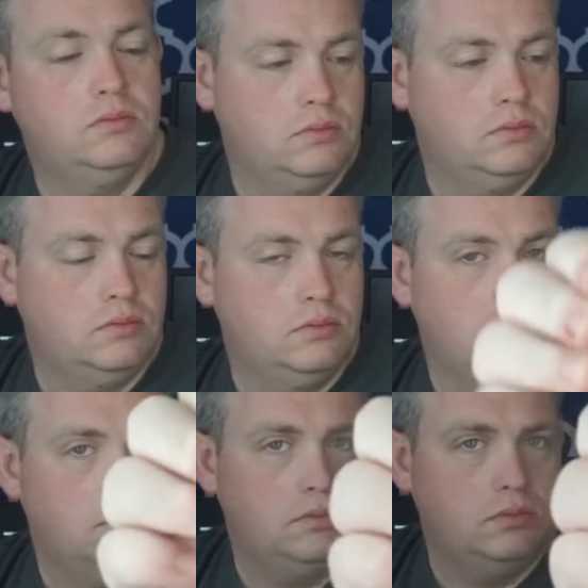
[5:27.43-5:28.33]

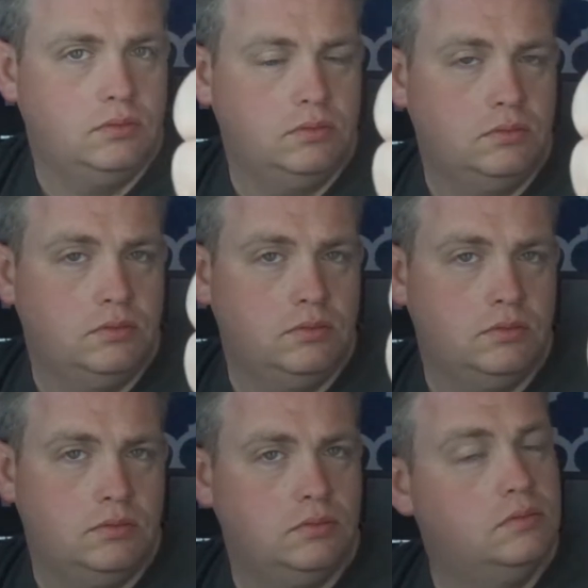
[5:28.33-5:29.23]

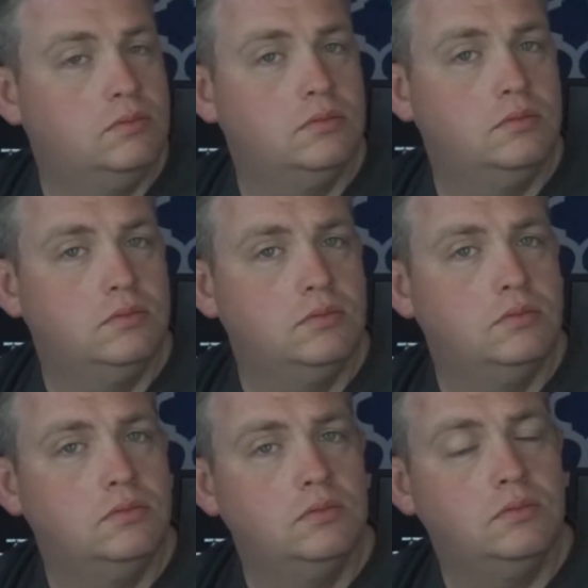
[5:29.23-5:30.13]

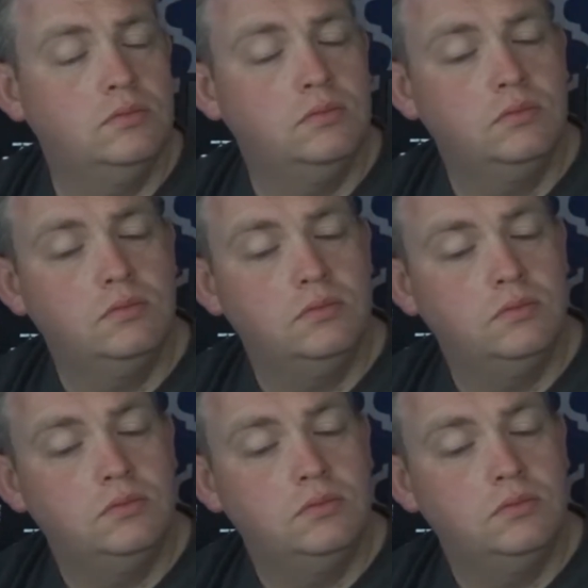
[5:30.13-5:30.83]
(silent)